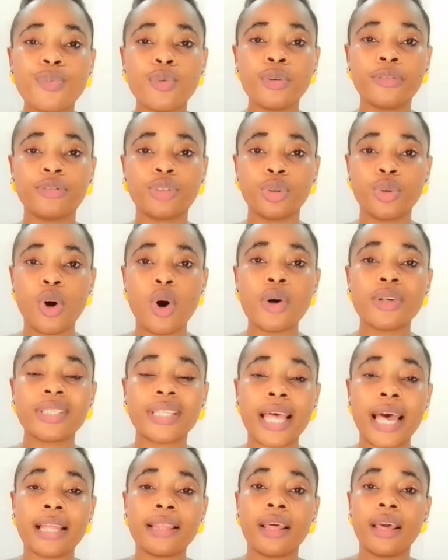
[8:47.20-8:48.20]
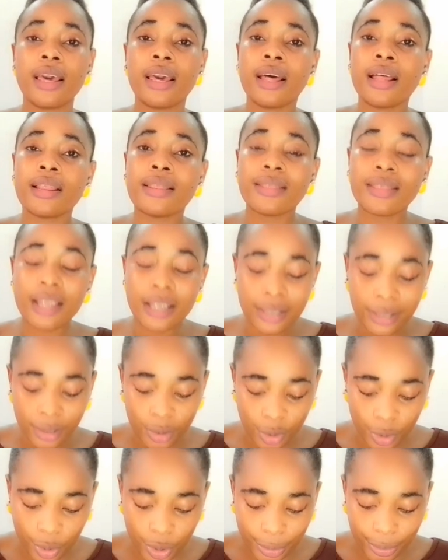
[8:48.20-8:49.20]
proves to us that
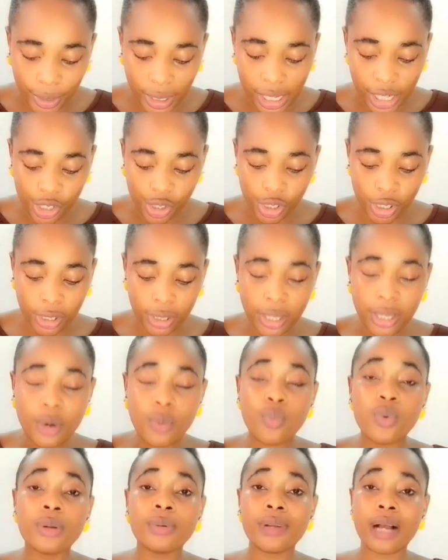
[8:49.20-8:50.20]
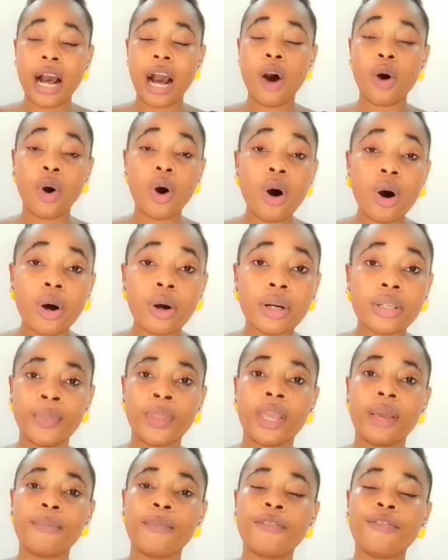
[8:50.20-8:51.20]
this tribulation will
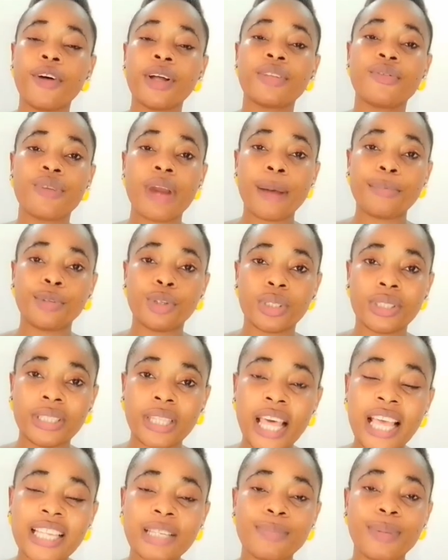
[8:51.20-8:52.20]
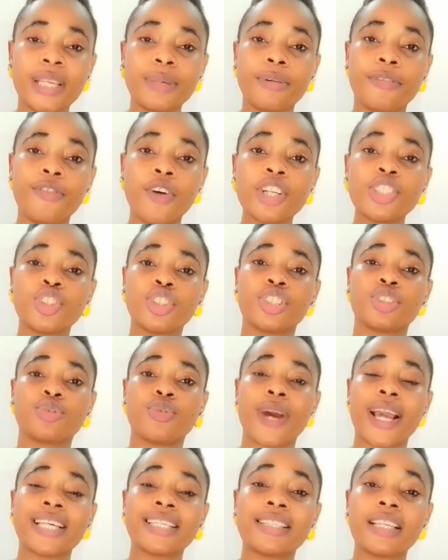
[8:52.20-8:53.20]
occur before the rapture takes place, before Jesus
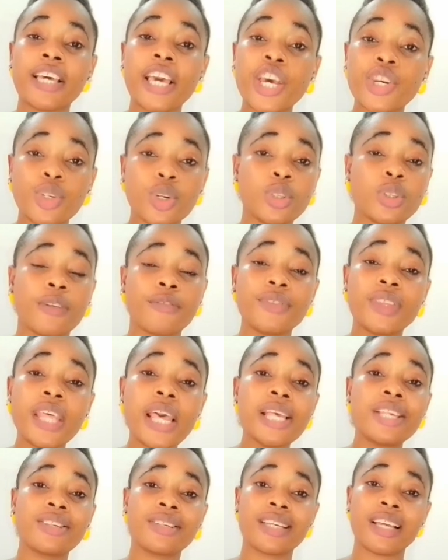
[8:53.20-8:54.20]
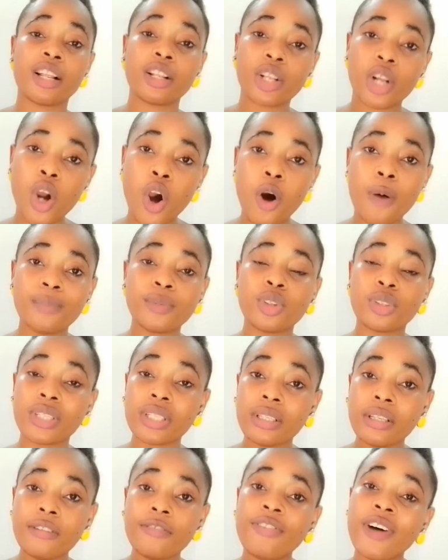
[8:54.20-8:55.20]
Christ, the Ancient of Days, shall come to
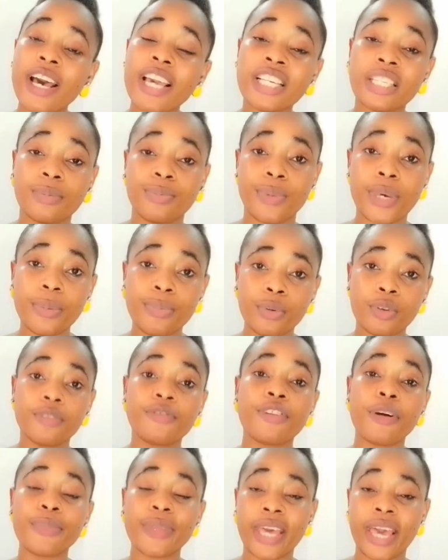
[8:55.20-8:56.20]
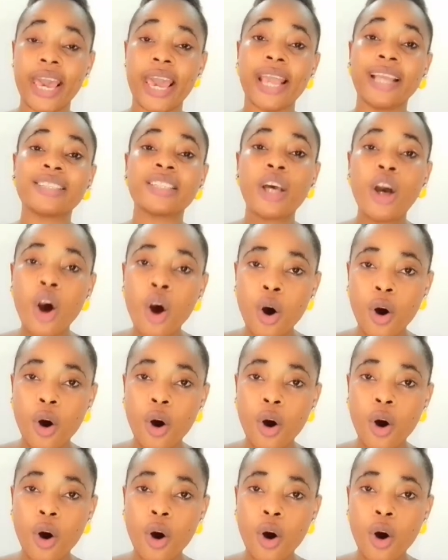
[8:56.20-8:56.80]
deliver His people from the hands